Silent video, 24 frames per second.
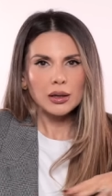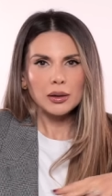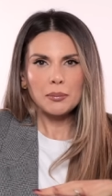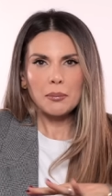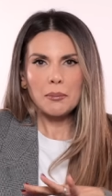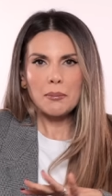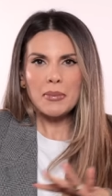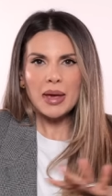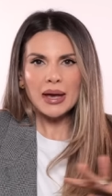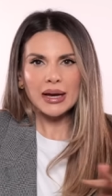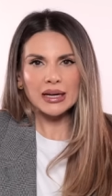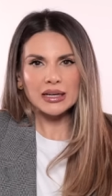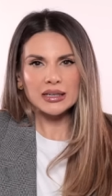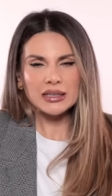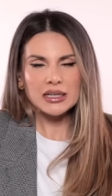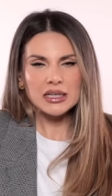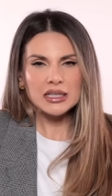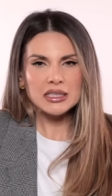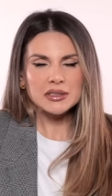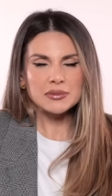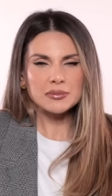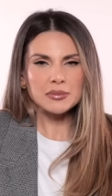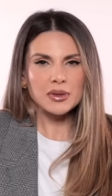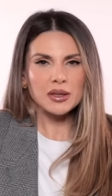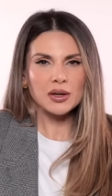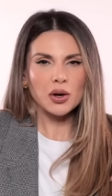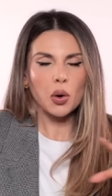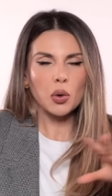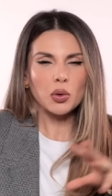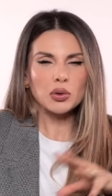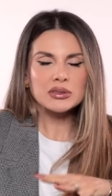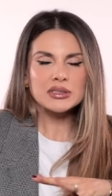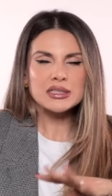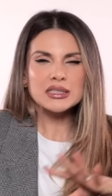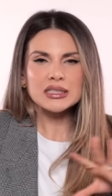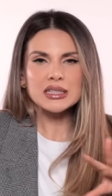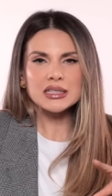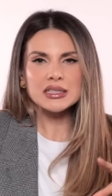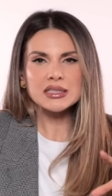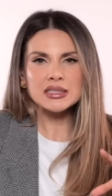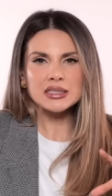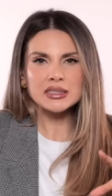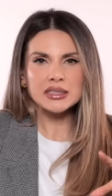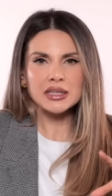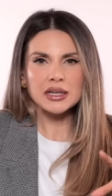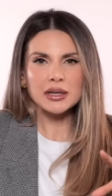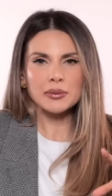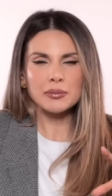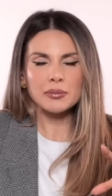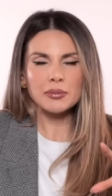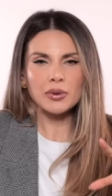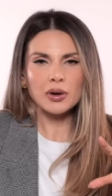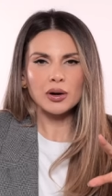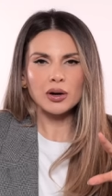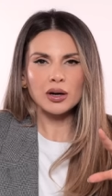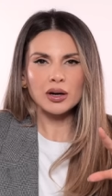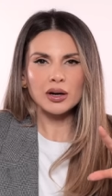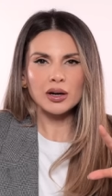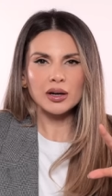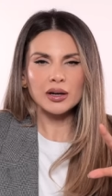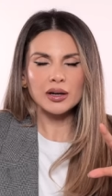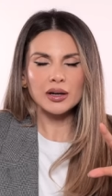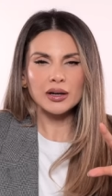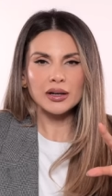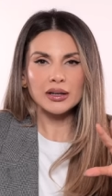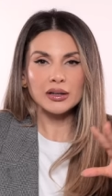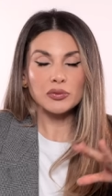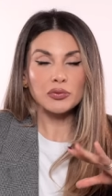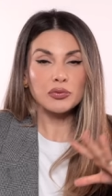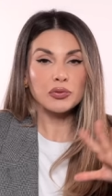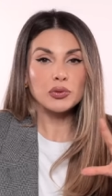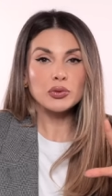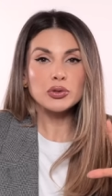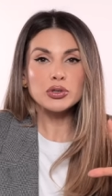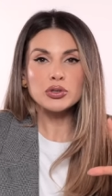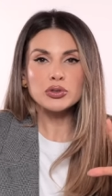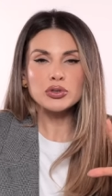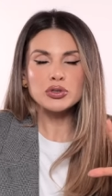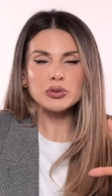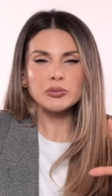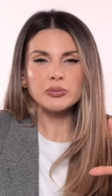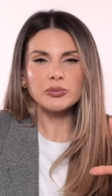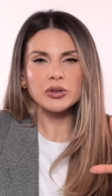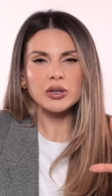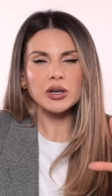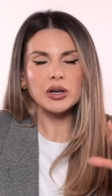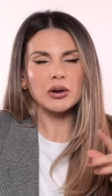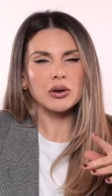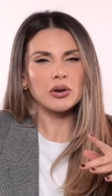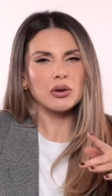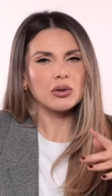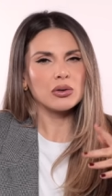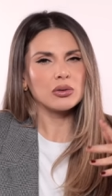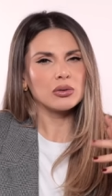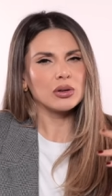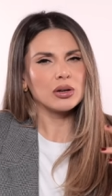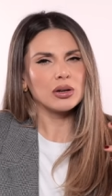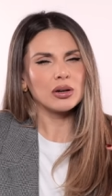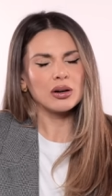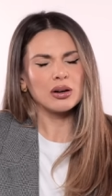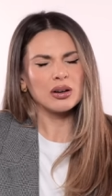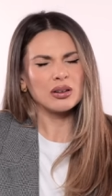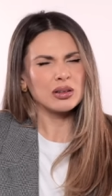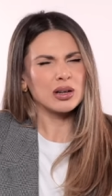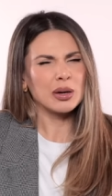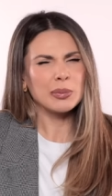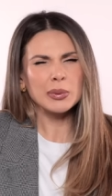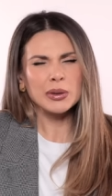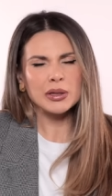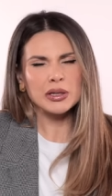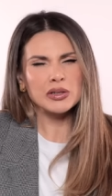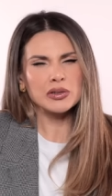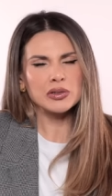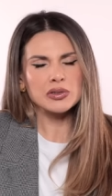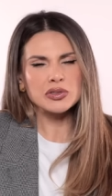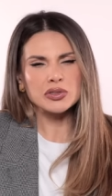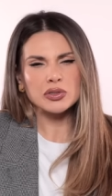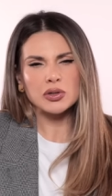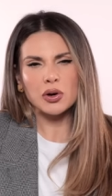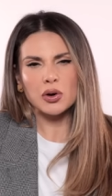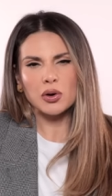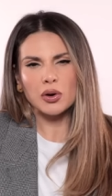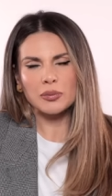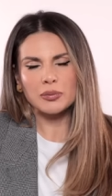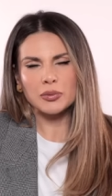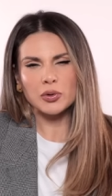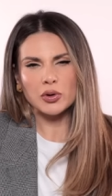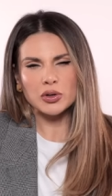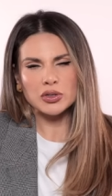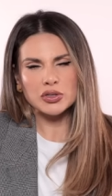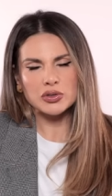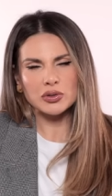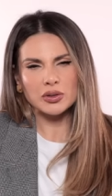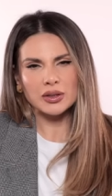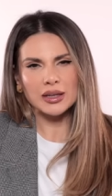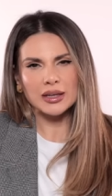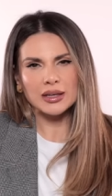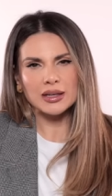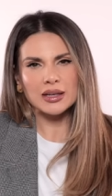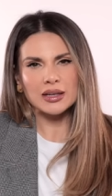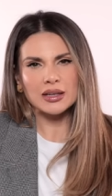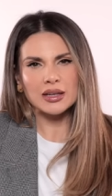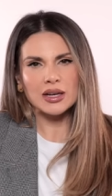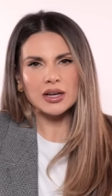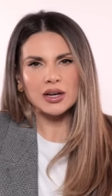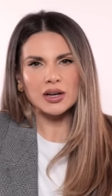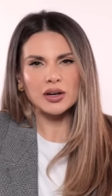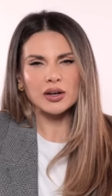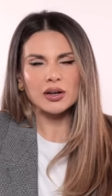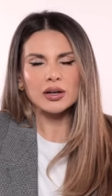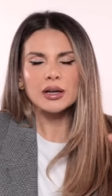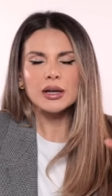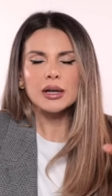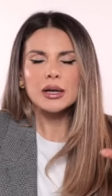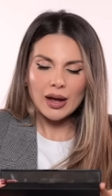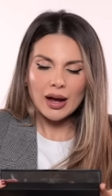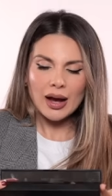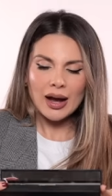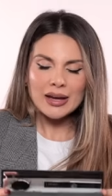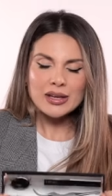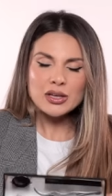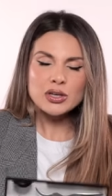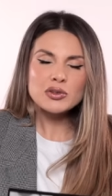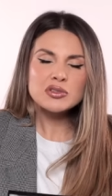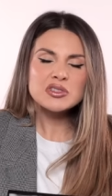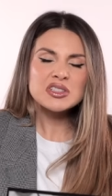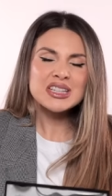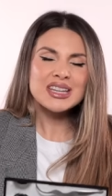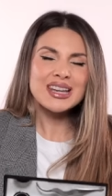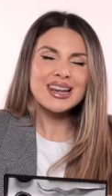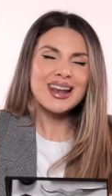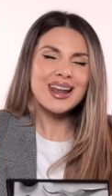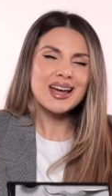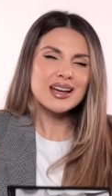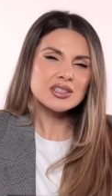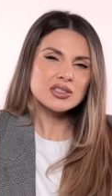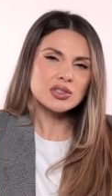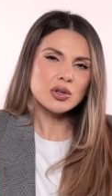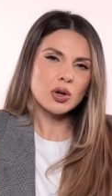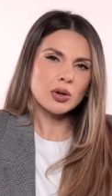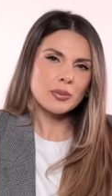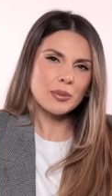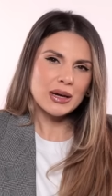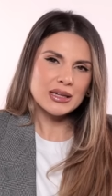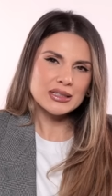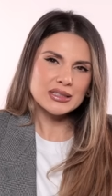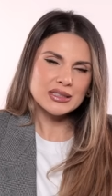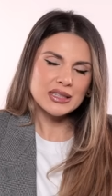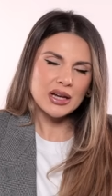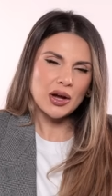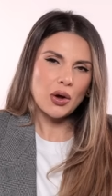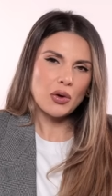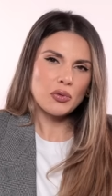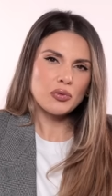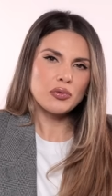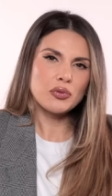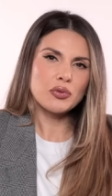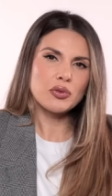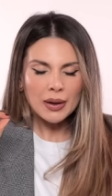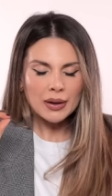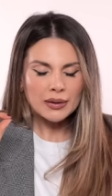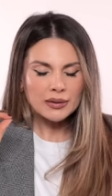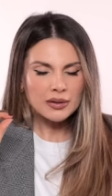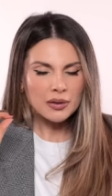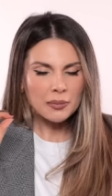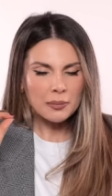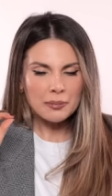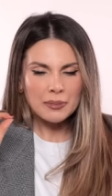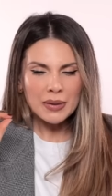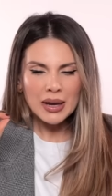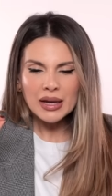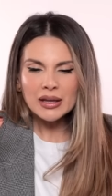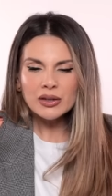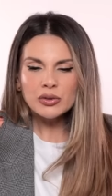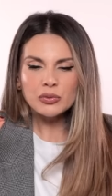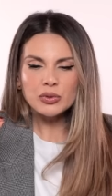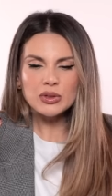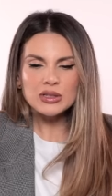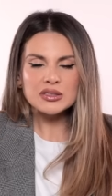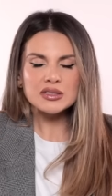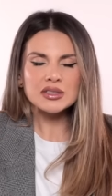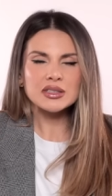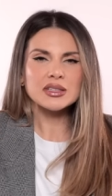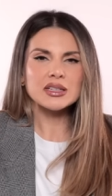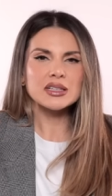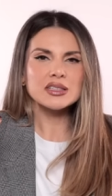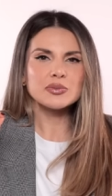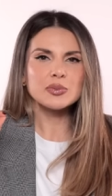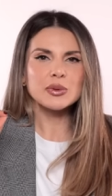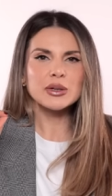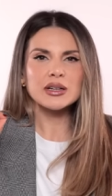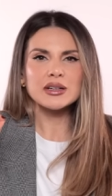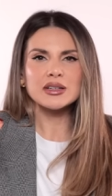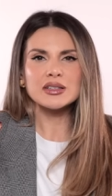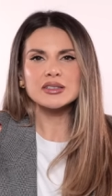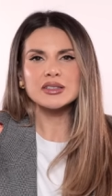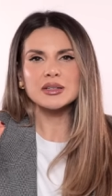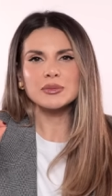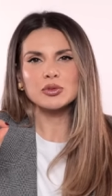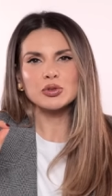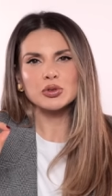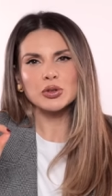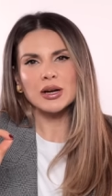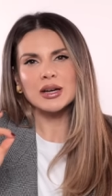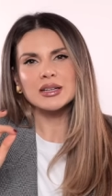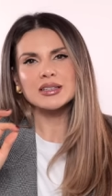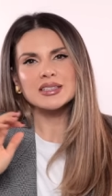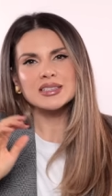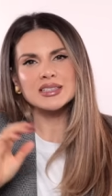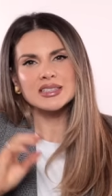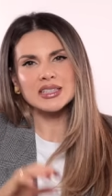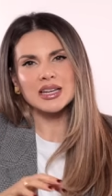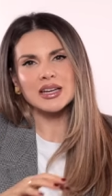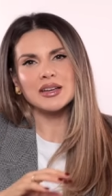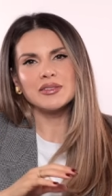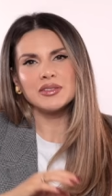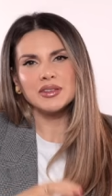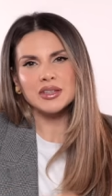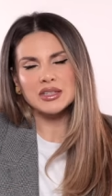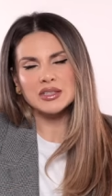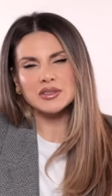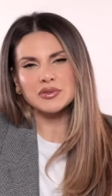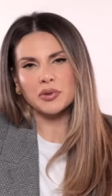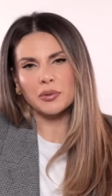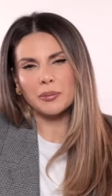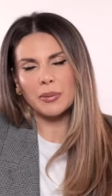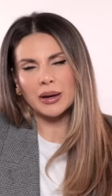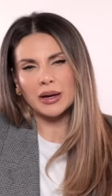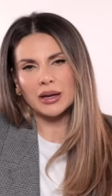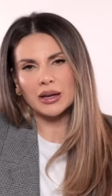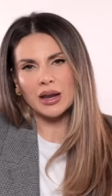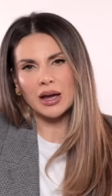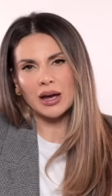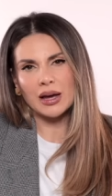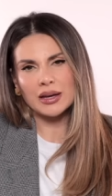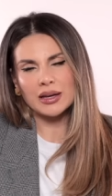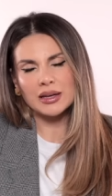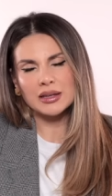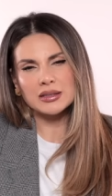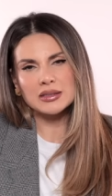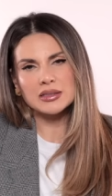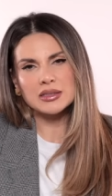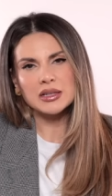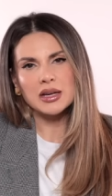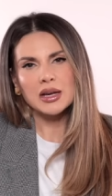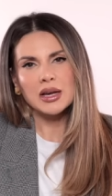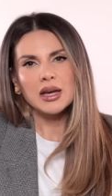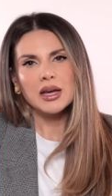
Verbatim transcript: mechanism, the whole system uh, in a full YouTube video a couple of years ago. I'm going to link it here. I use it less on myself, and the main reason is because I'm trying to save these for my clients,